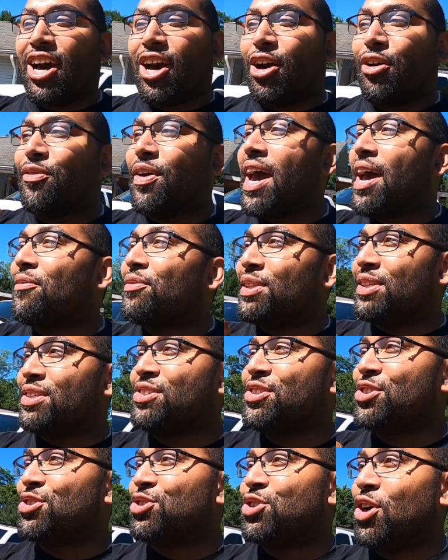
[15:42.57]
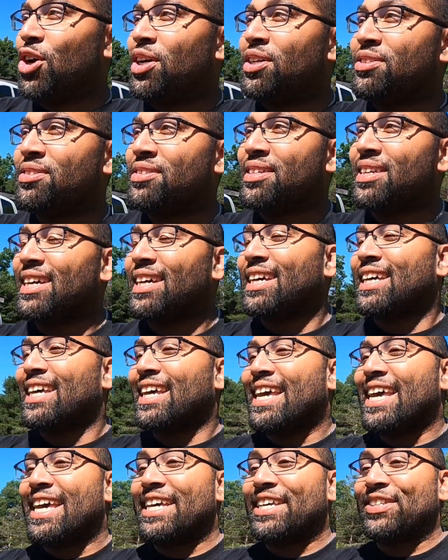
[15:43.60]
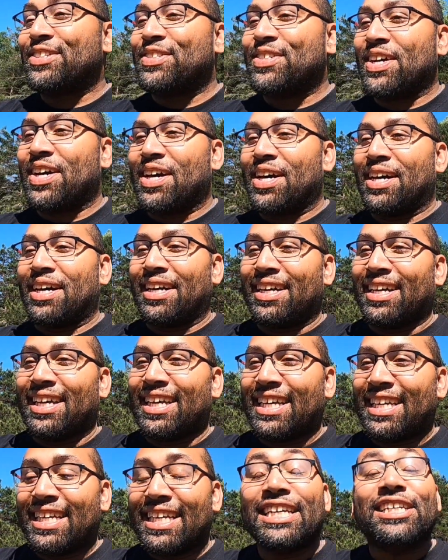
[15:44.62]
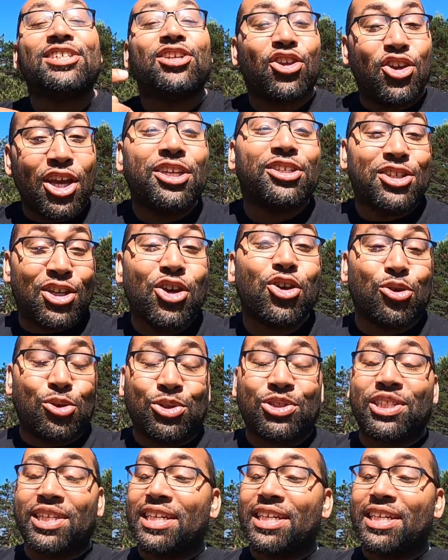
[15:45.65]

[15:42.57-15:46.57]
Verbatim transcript: of having this exhaust is uh, is huge.